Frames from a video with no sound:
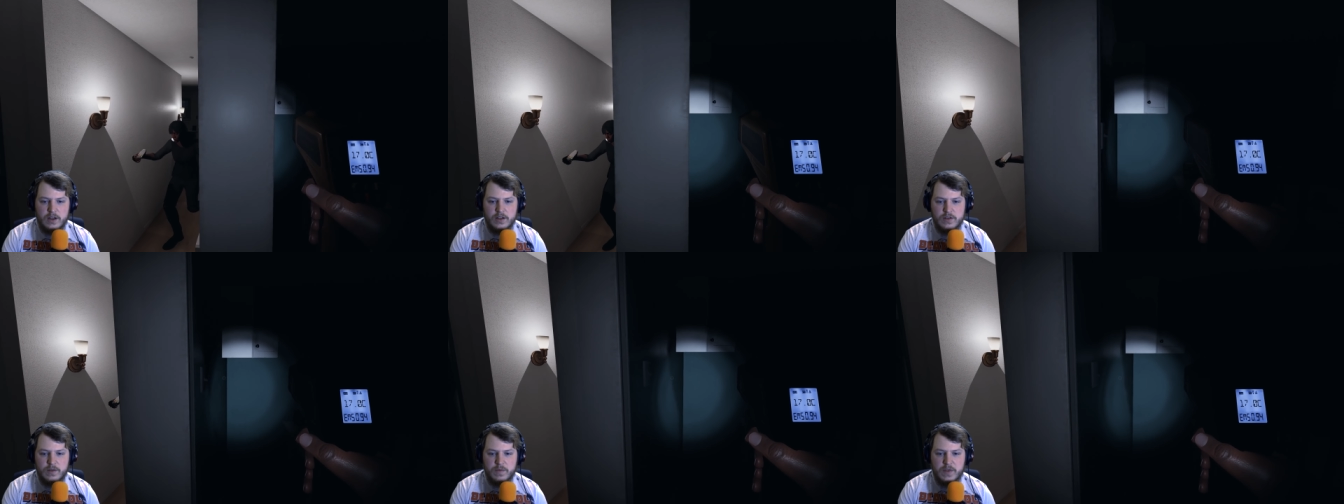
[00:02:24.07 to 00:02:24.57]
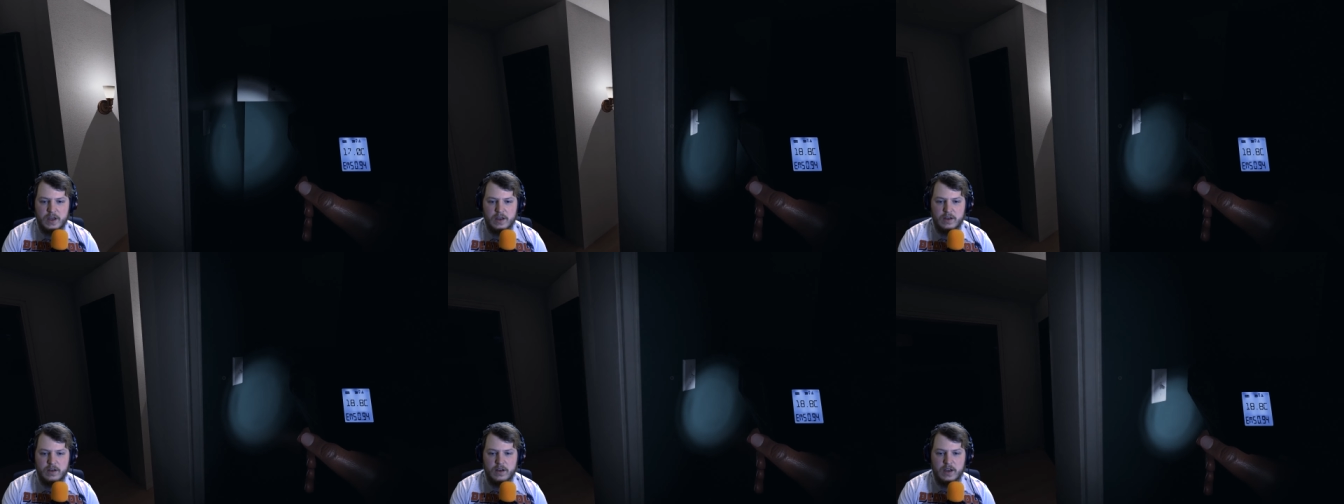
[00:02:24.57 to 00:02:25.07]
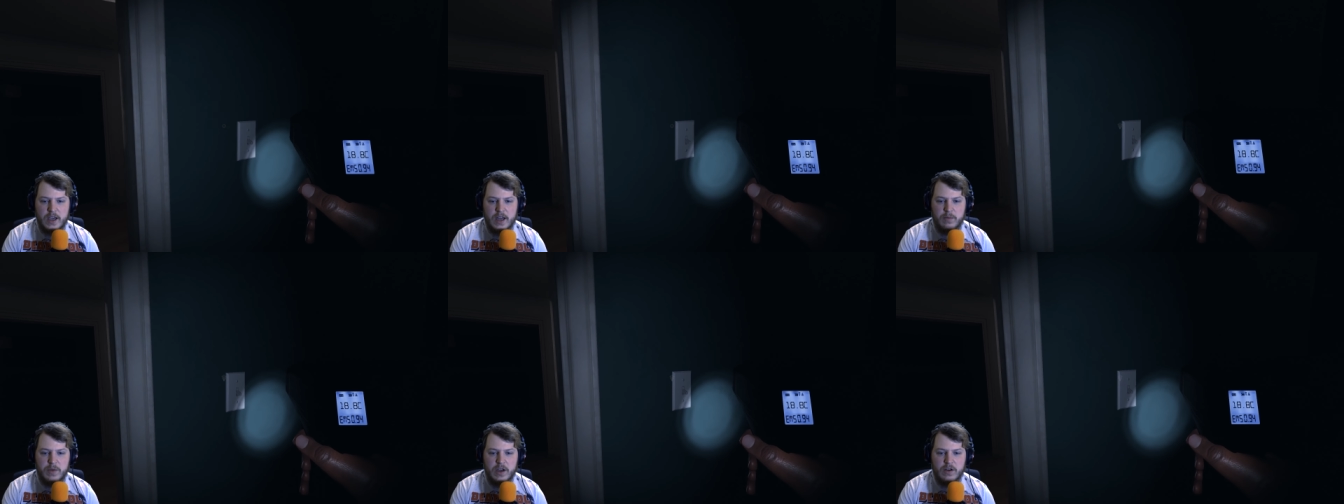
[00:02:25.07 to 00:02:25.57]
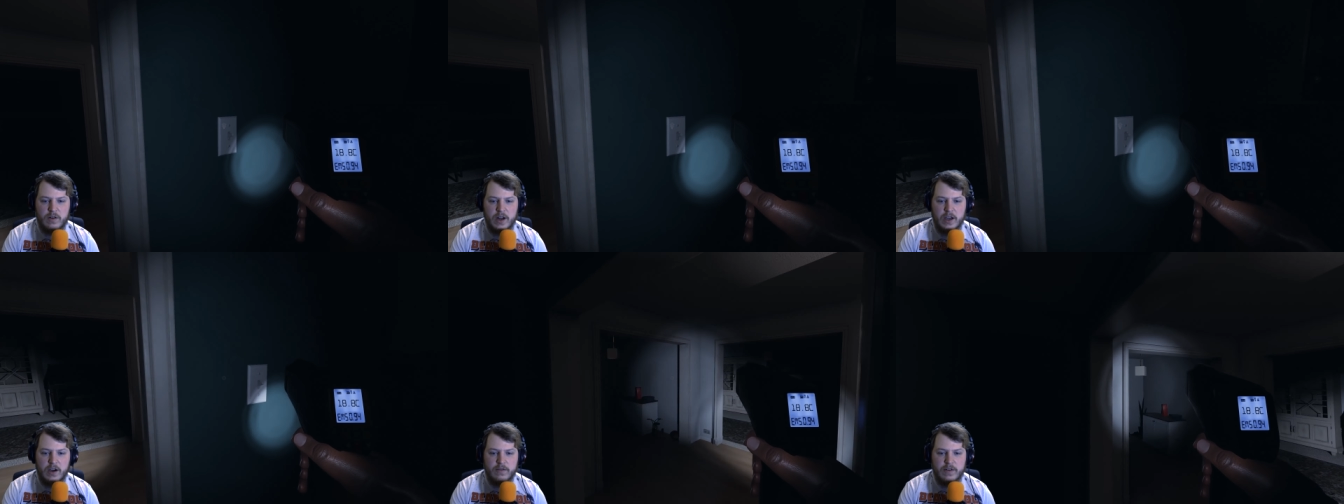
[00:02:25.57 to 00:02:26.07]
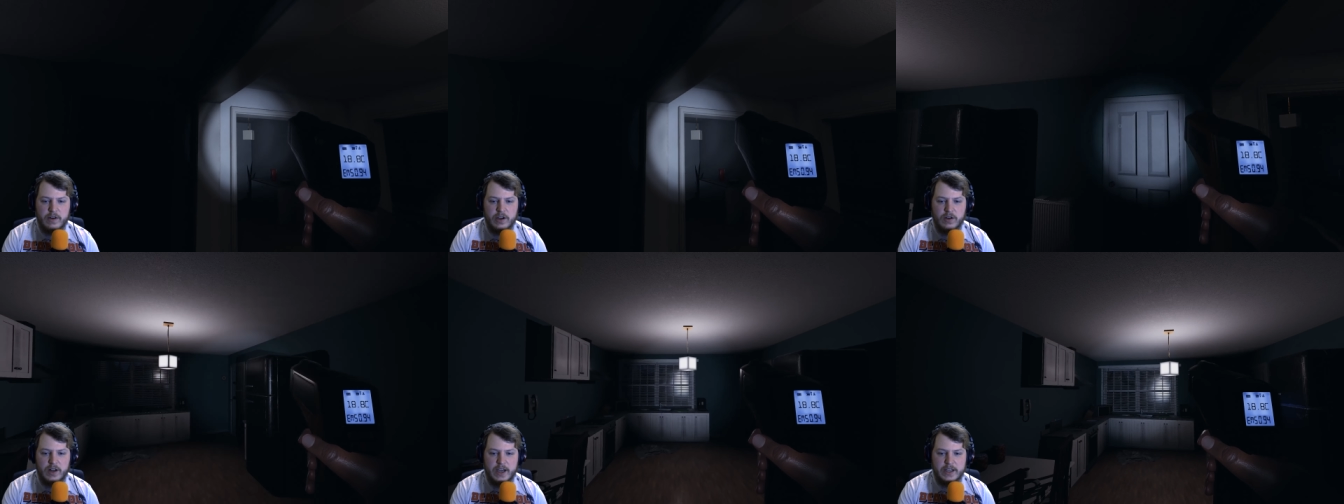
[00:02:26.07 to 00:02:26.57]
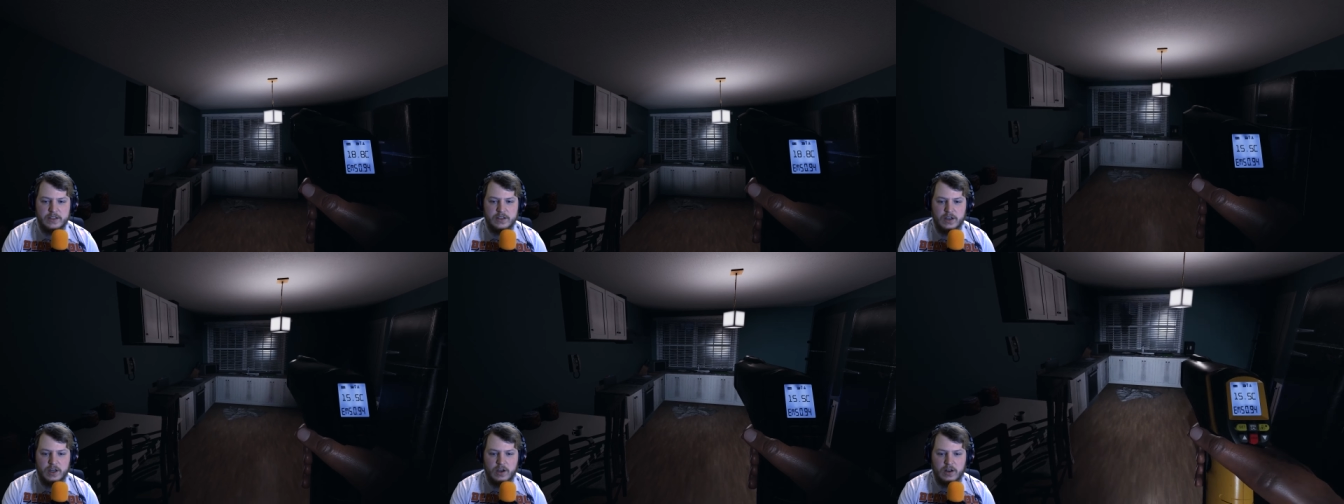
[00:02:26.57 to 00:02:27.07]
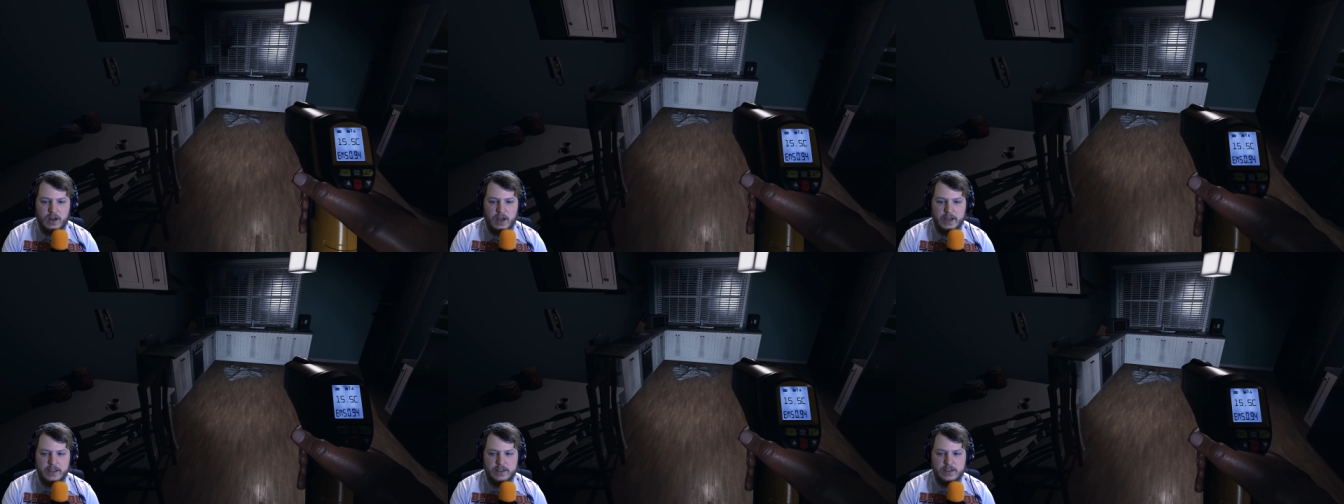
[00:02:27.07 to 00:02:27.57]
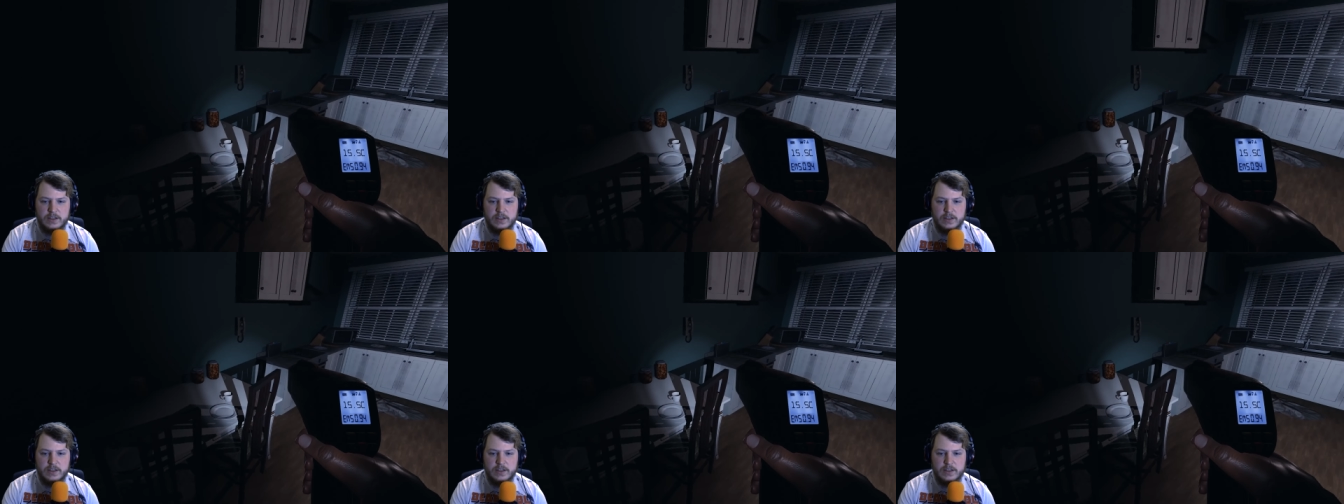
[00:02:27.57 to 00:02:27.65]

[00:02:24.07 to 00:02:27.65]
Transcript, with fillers: Something, again, me and Craig aren't very good at is turning on lights.